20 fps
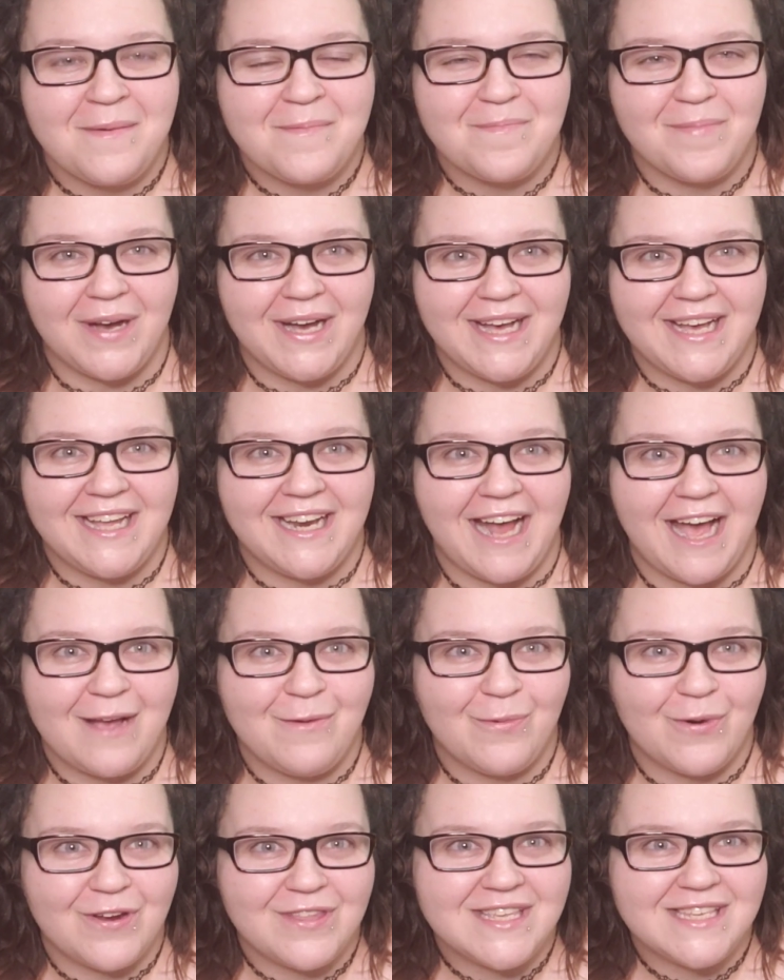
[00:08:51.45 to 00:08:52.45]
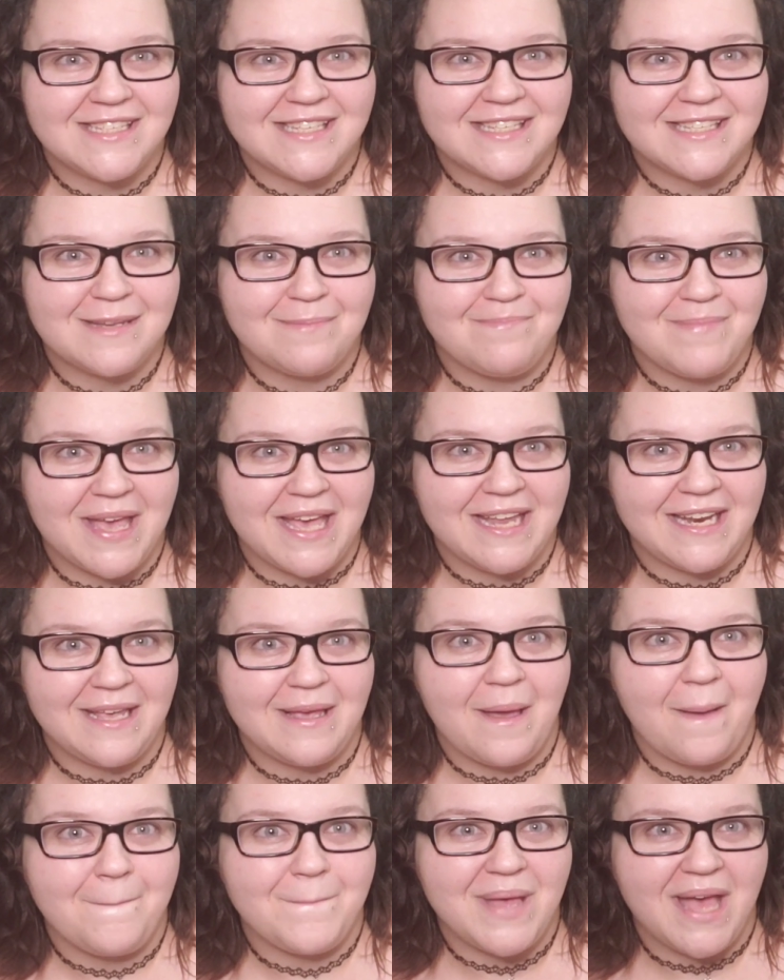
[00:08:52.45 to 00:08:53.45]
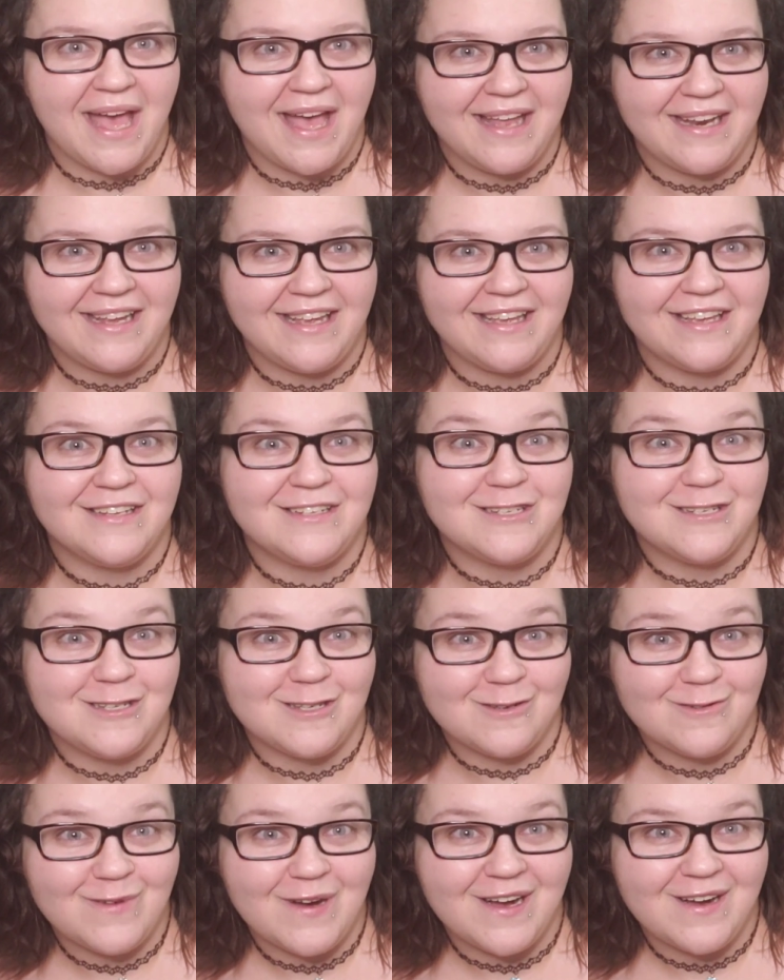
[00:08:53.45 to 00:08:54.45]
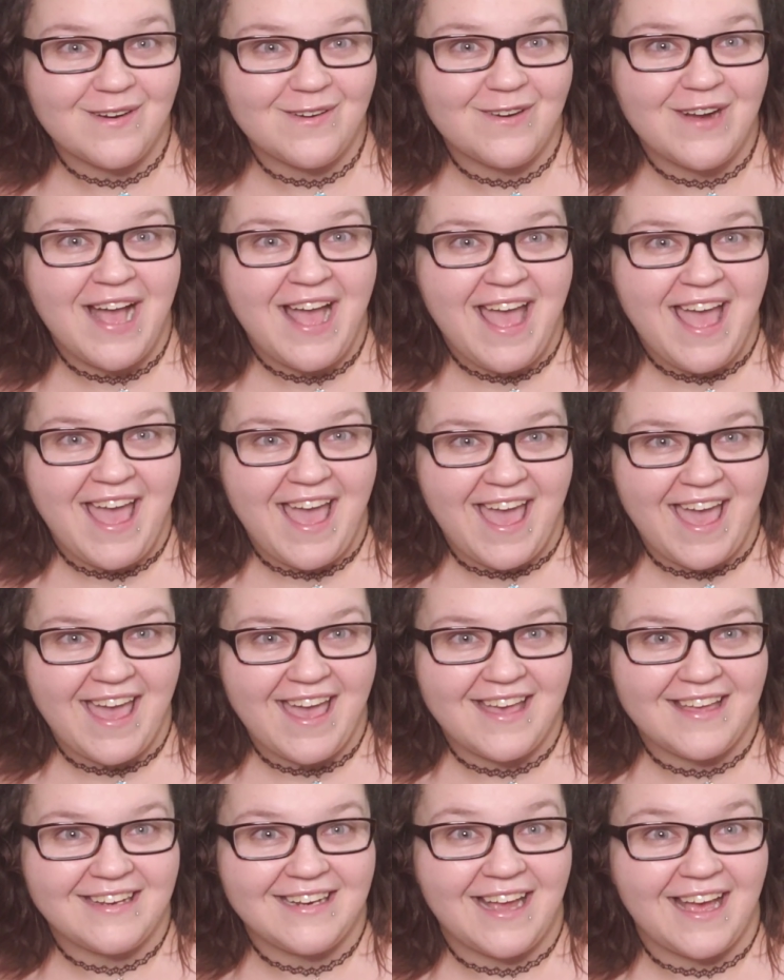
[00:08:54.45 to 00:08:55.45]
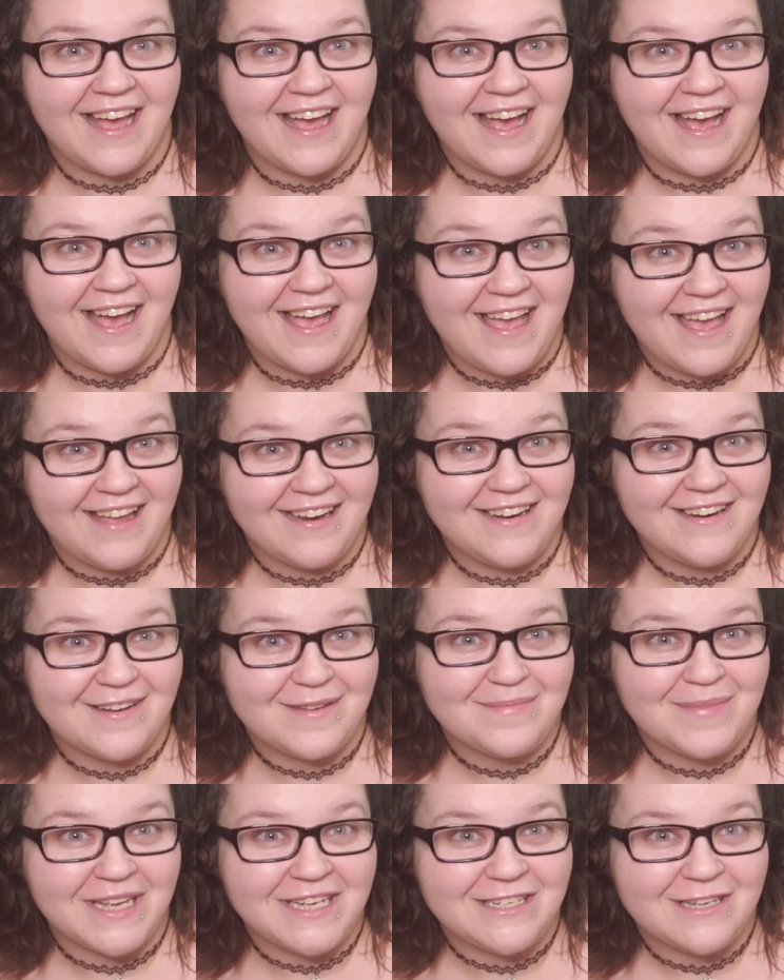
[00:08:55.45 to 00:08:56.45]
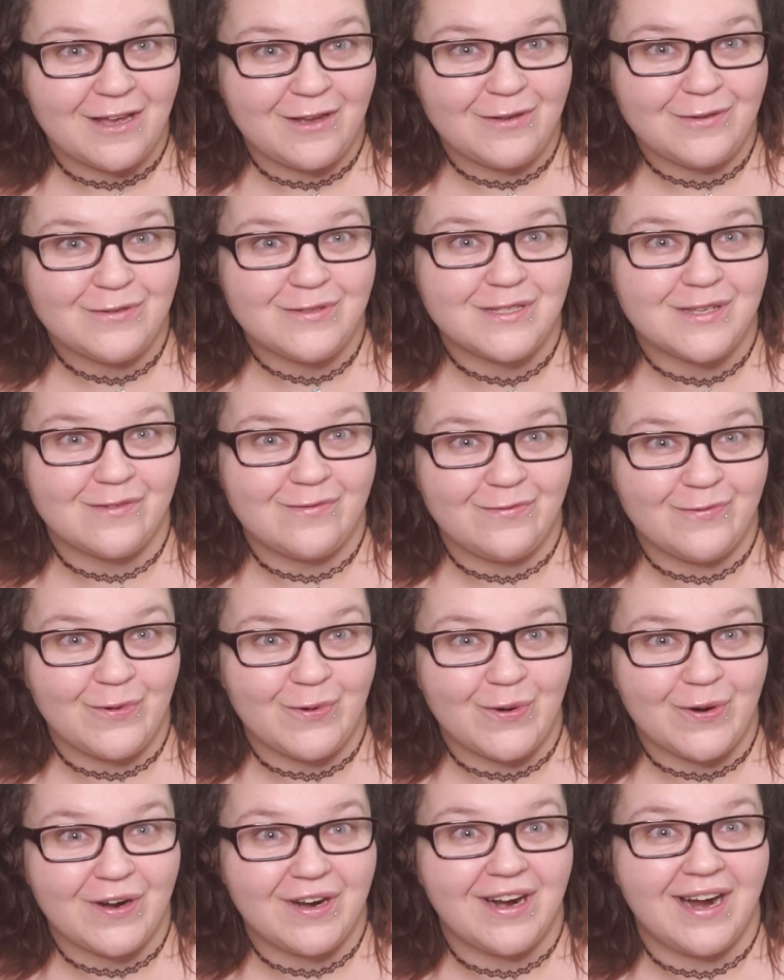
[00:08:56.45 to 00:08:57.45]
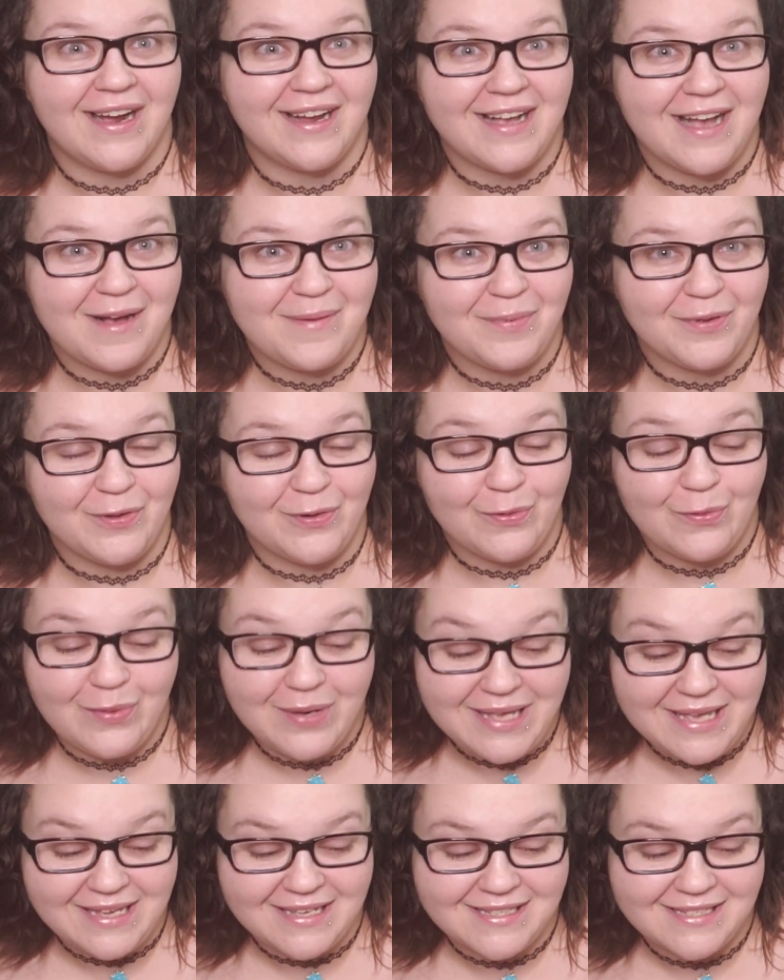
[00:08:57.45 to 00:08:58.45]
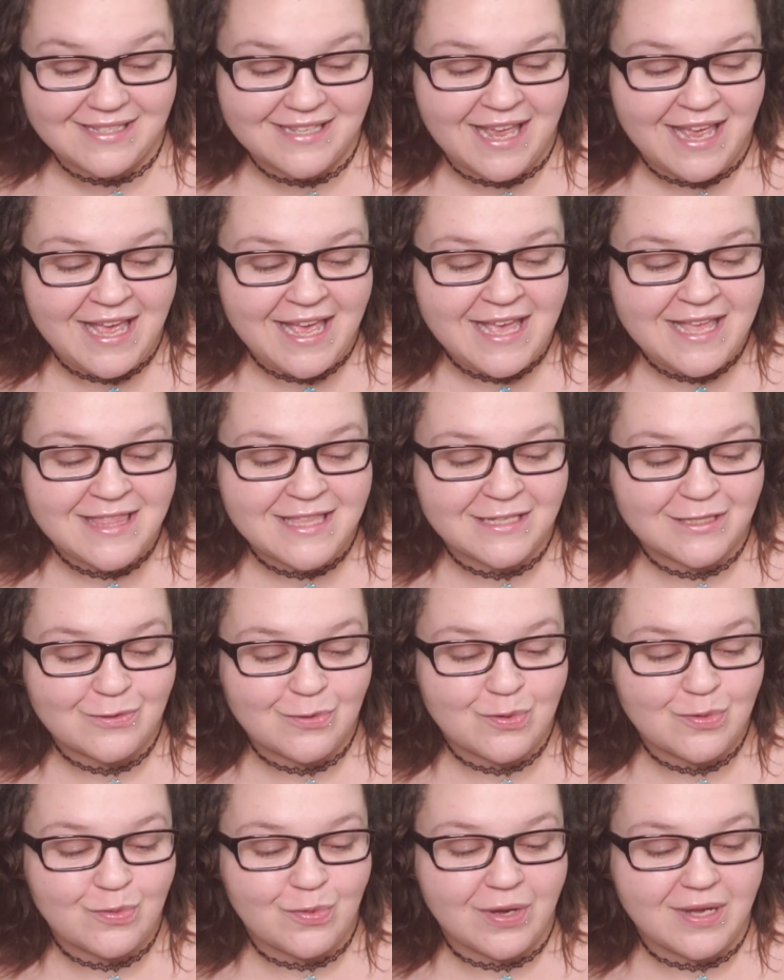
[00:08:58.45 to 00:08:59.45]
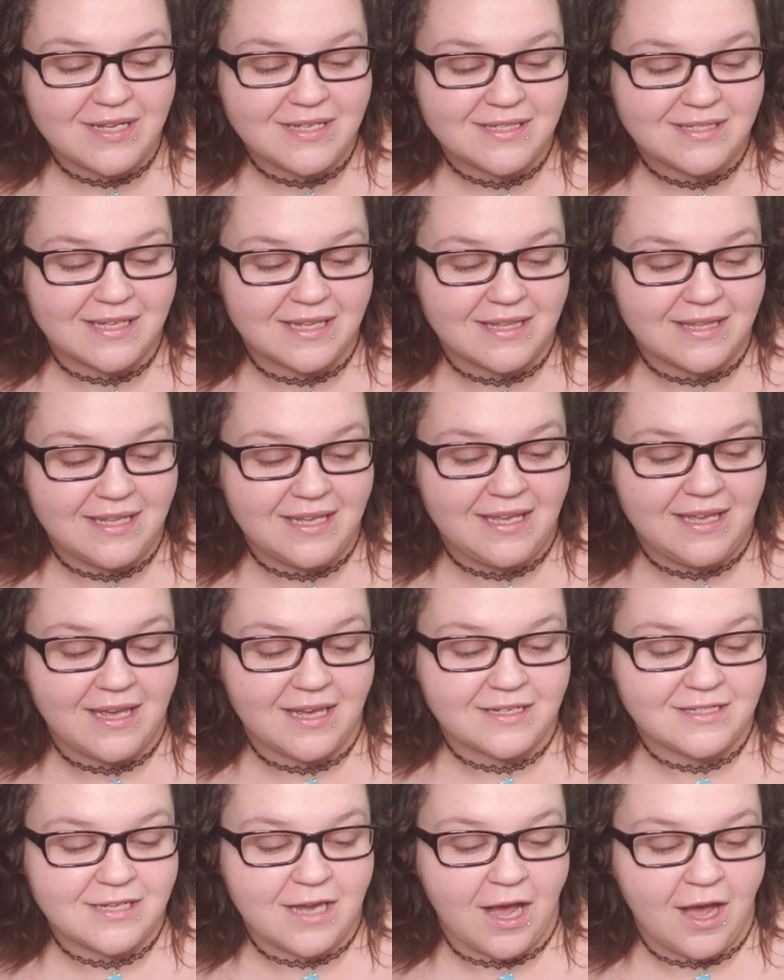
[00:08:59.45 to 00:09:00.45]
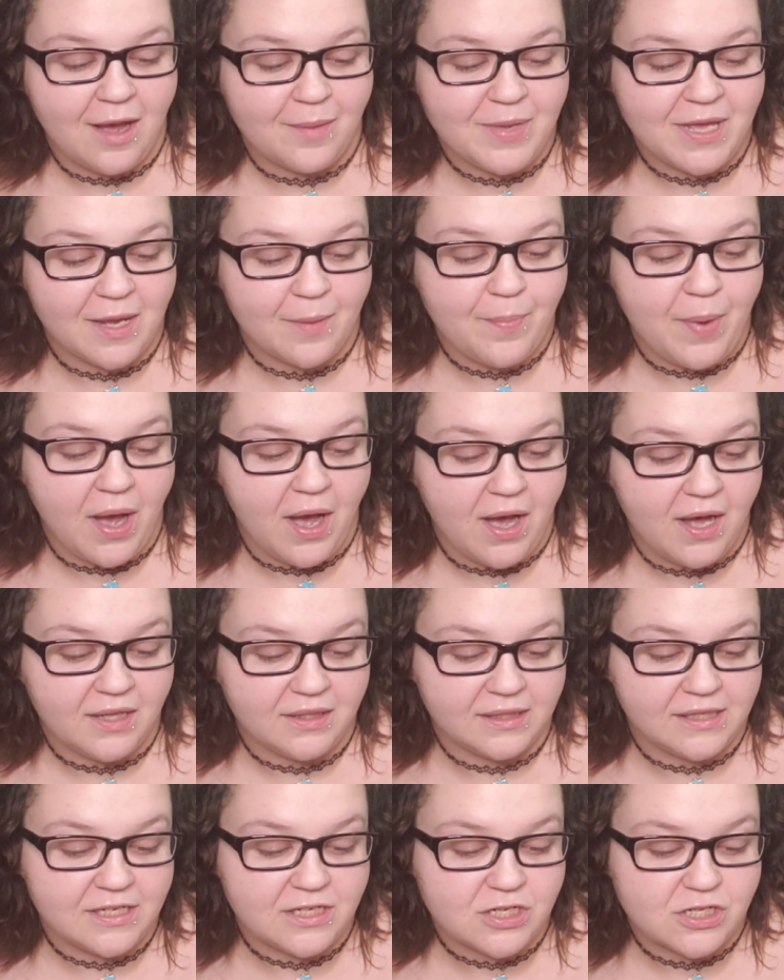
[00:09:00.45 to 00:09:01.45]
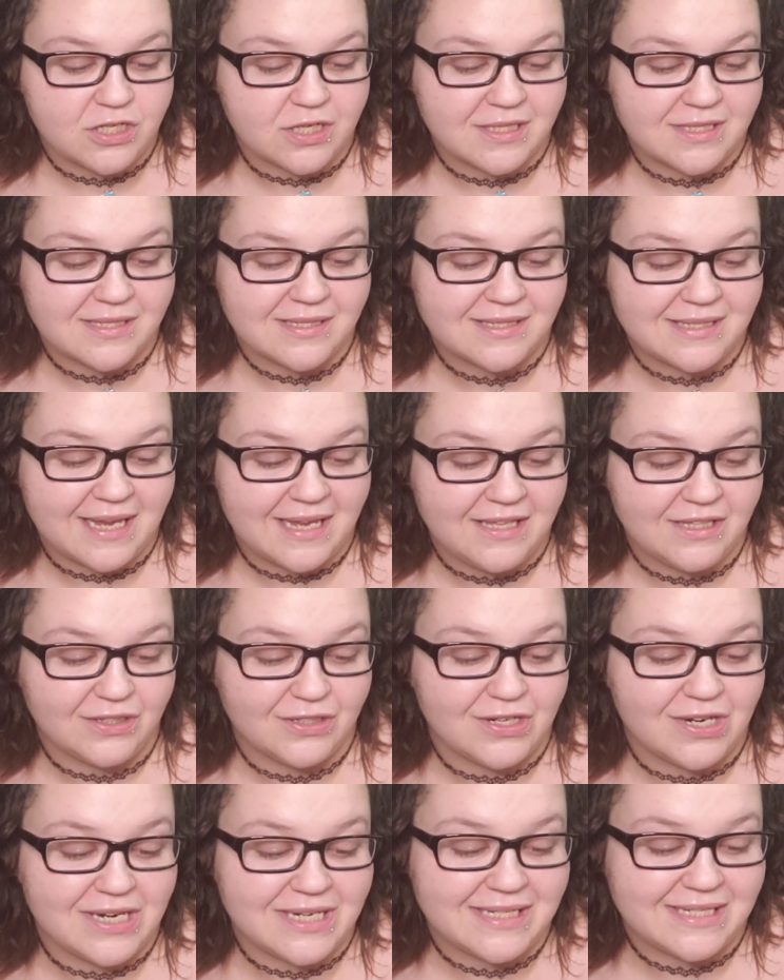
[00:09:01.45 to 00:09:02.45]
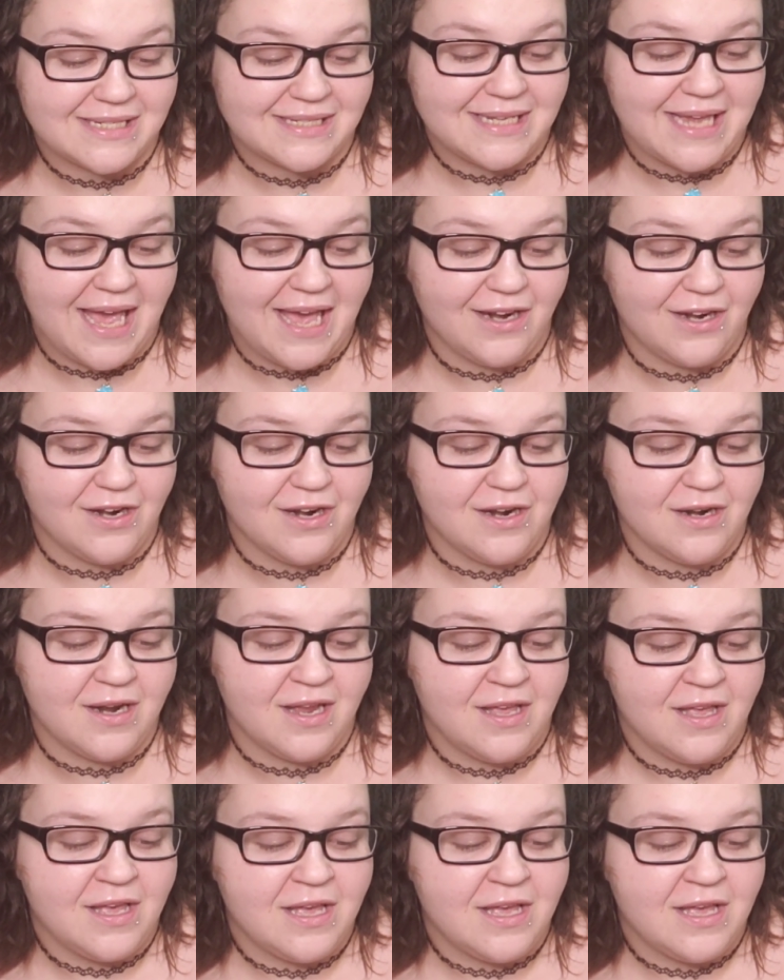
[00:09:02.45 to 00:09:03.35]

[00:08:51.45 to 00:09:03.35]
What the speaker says: But I wore this as a mani-pedi duo and I had it on my toes for a couple weeks. This one was the Atomic Polish Sailor Saturn.